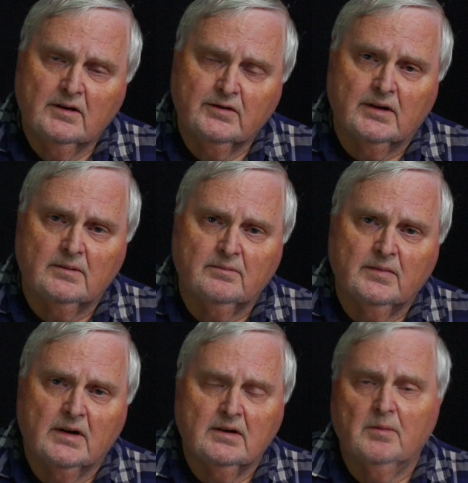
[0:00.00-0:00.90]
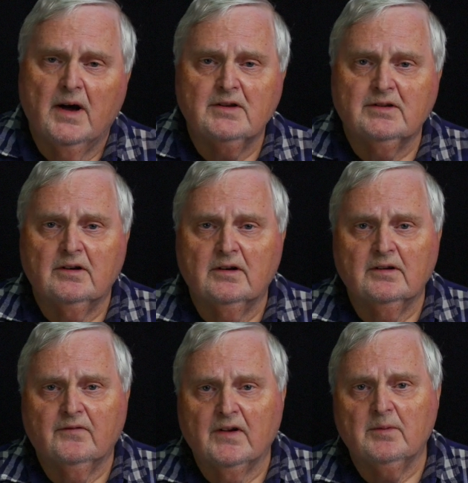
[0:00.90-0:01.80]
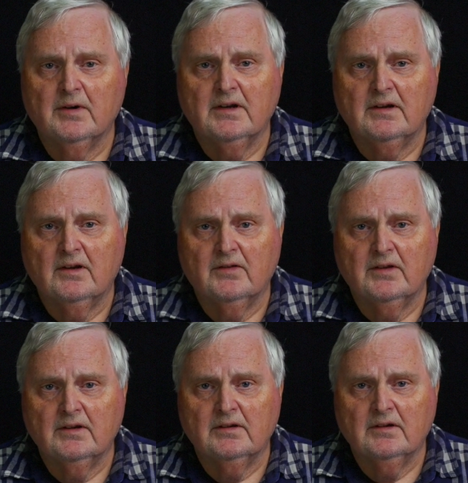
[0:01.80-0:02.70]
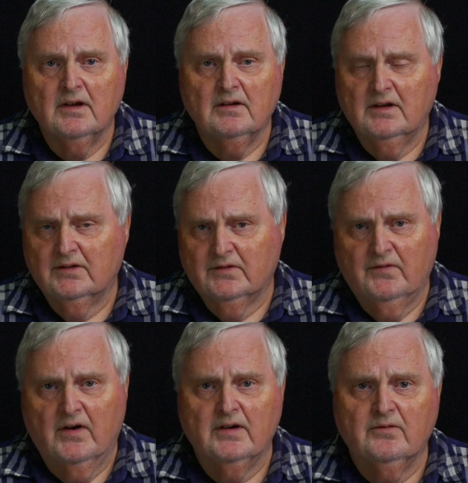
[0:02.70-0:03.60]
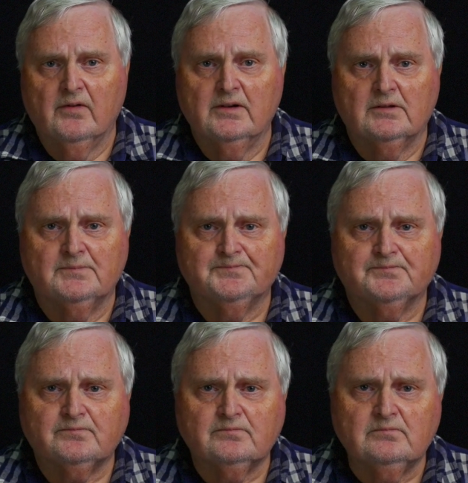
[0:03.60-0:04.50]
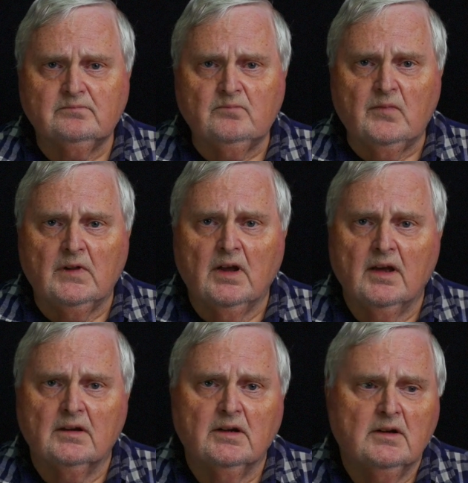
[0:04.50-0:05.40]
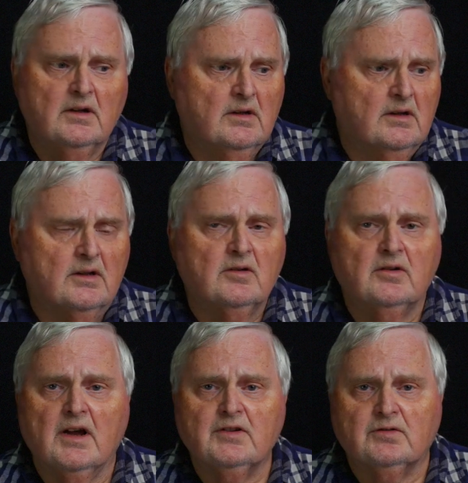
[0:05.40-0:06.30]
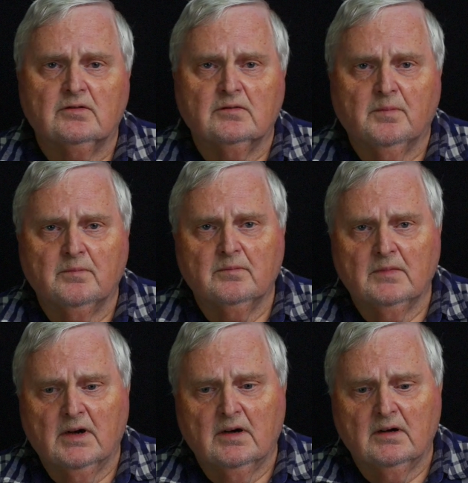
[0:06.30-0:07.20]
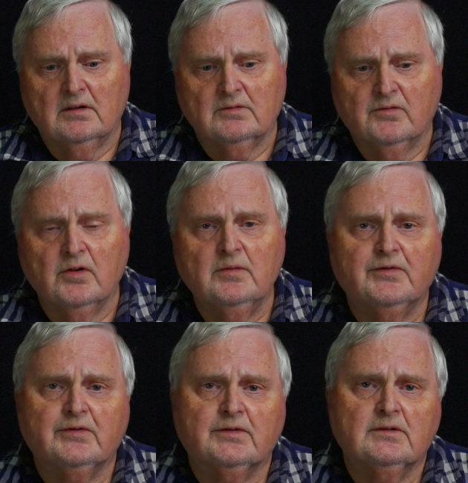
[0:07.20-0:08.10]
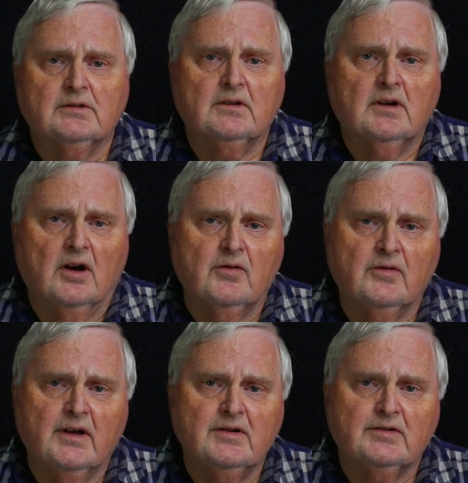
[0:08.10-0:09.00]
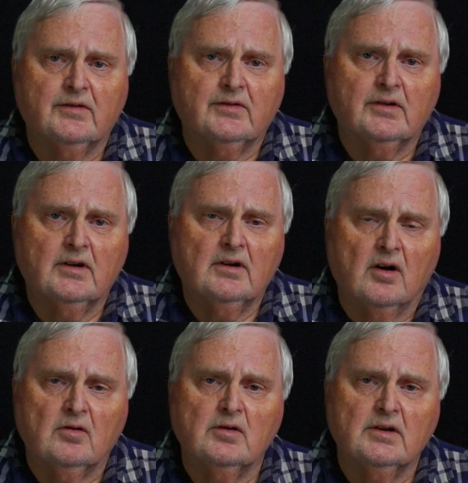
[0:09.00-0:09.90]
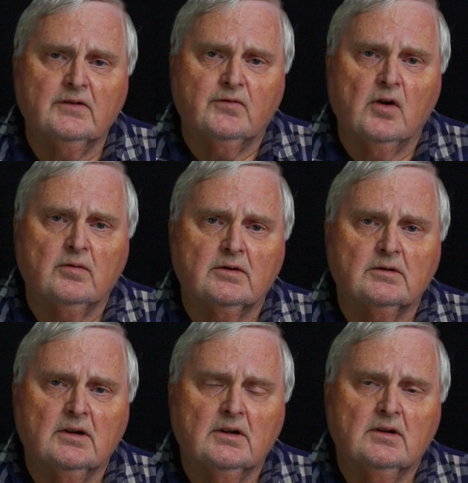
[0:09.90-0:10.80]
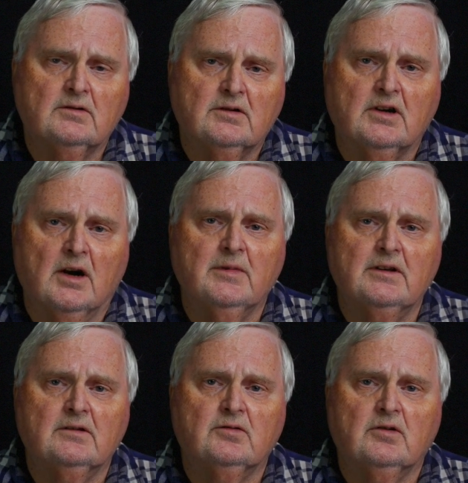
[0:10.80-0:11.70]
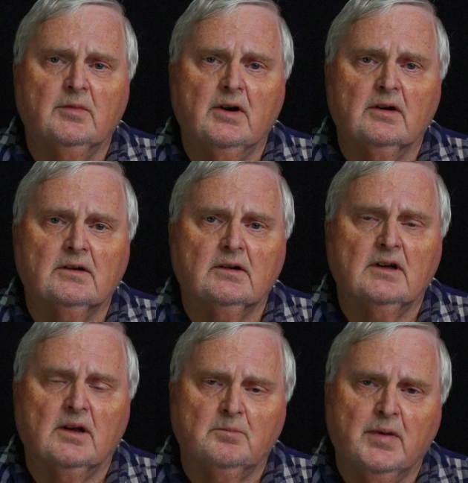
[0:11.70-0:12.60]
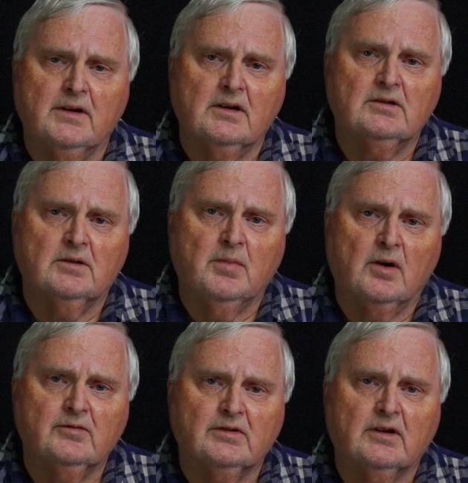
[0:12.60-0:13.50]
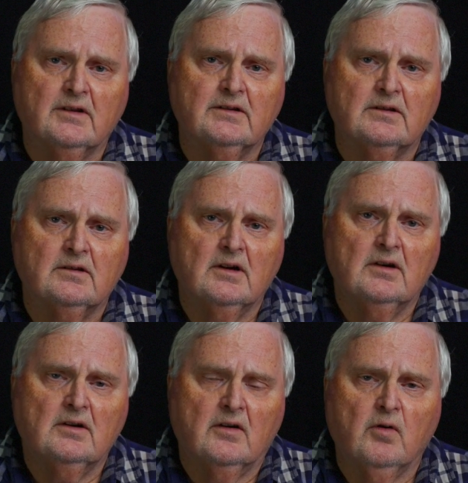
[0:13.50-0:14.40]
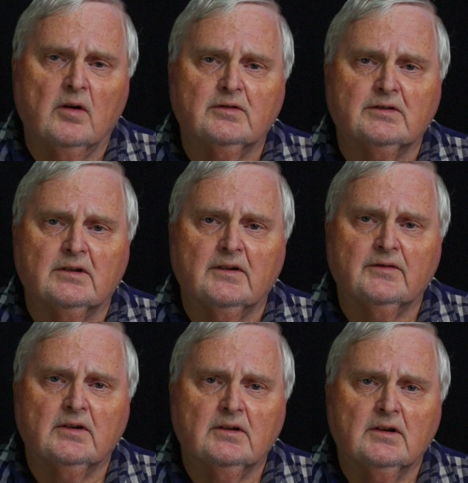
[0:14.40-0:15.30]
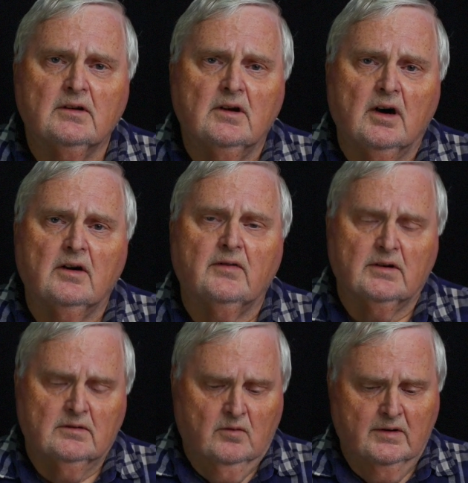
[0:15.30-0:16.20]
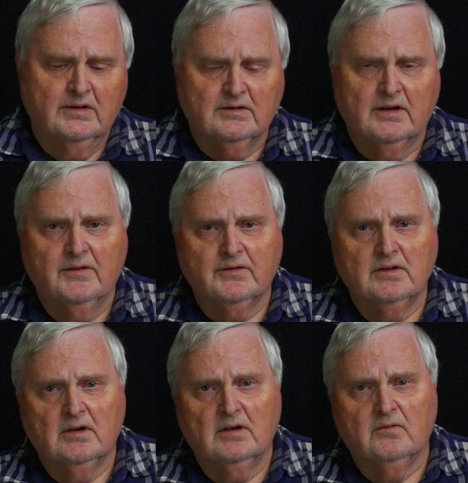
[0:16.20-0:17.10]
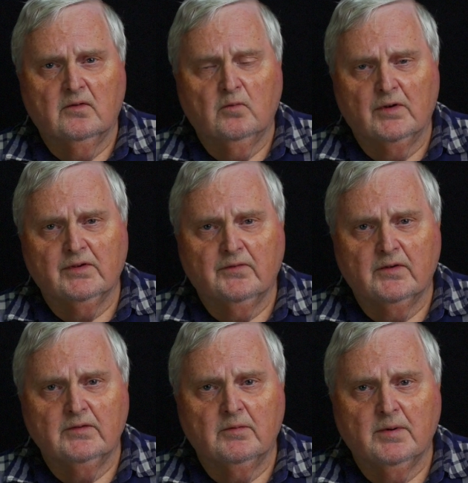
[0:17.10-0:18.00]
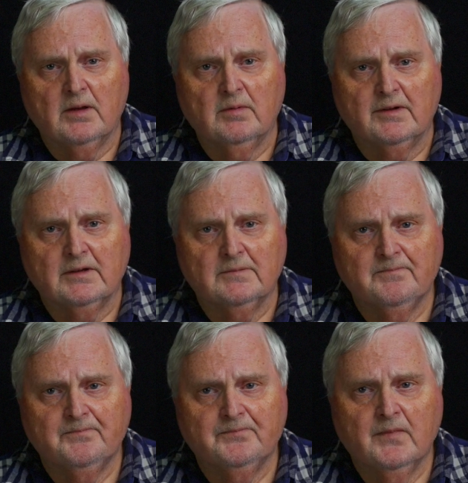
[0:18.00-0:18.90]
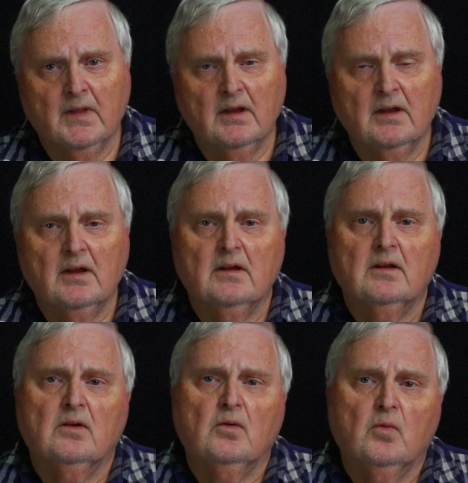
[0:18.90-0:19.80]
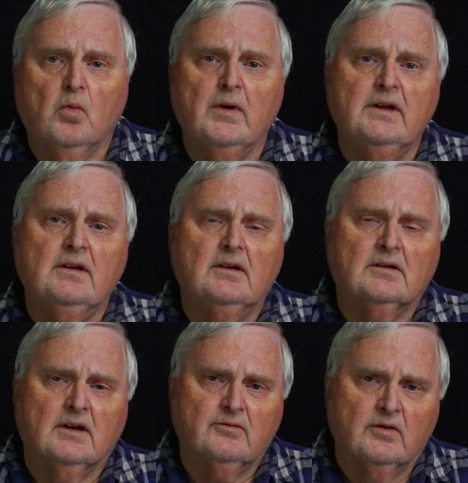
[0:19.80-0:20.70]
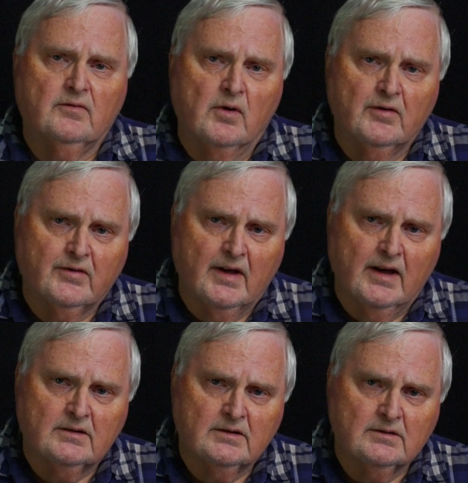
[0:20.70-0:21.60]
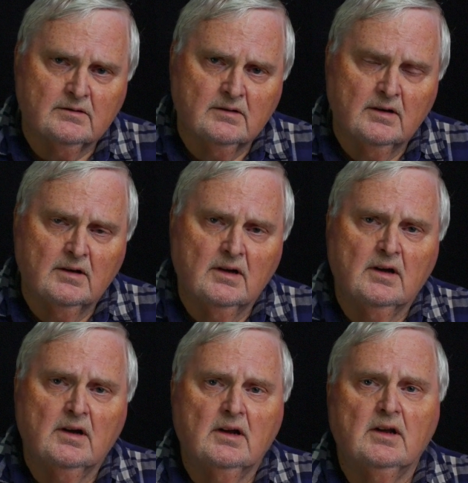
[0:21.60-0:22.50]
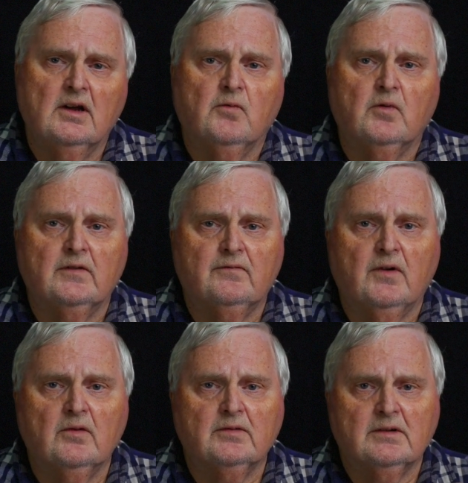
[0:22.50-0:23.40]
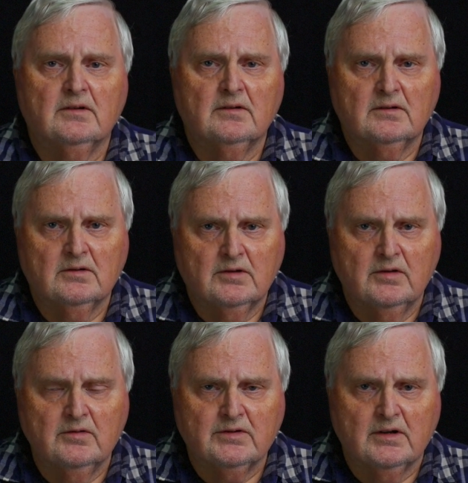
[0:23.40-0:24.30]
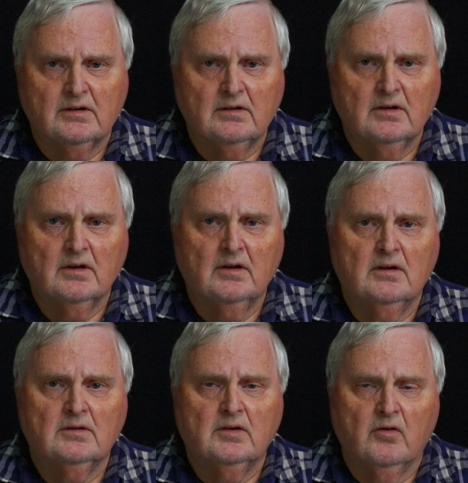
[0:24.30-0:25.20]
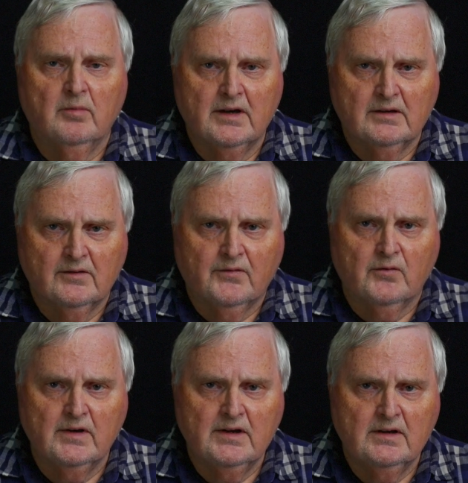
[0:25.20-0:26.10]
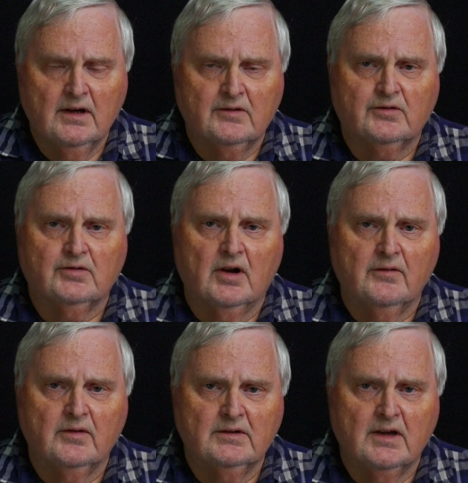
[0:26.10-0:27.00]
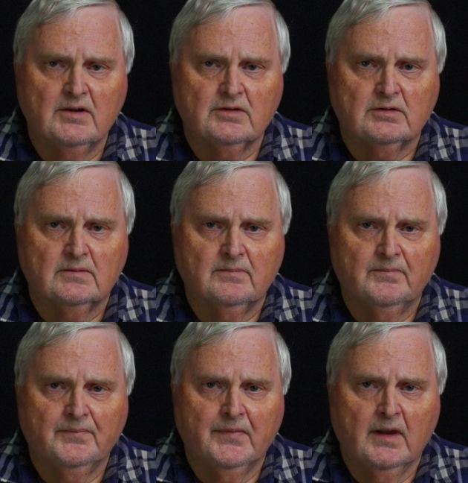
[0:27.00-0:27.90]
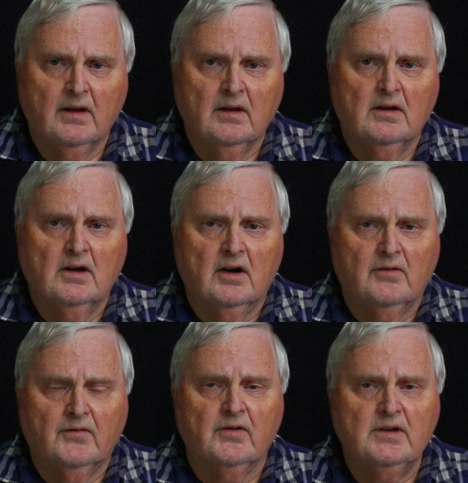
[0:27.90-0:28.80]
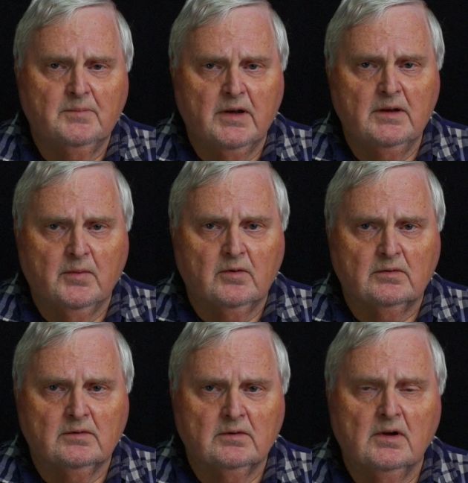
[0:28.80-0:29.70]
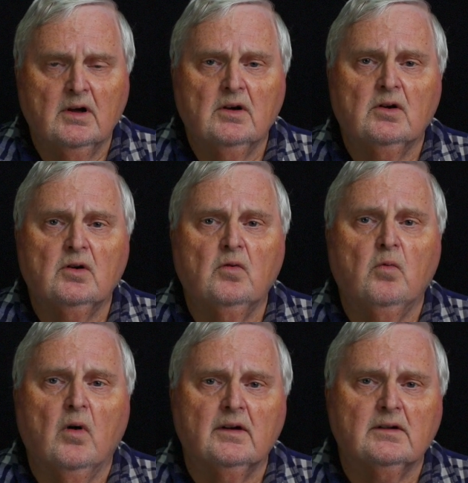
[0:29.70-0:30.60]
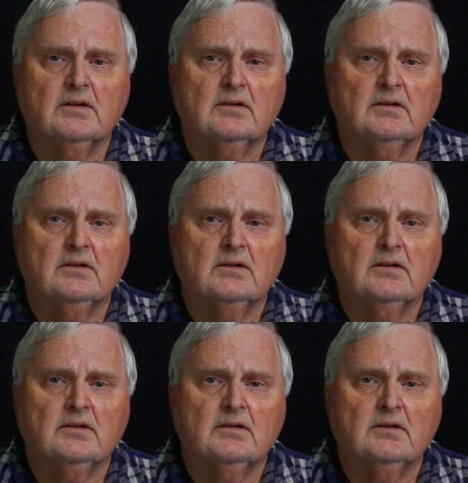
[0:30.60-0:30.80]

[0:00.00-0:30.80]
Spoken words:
some imaginary, fabricated thing. It's very real. And international groups, other nations, are looking forward to coming into America and picking the bones clean of what is left of a once free republic. We can reverse that if we vote Tuesday to remain a free and sovereign nation of free people who want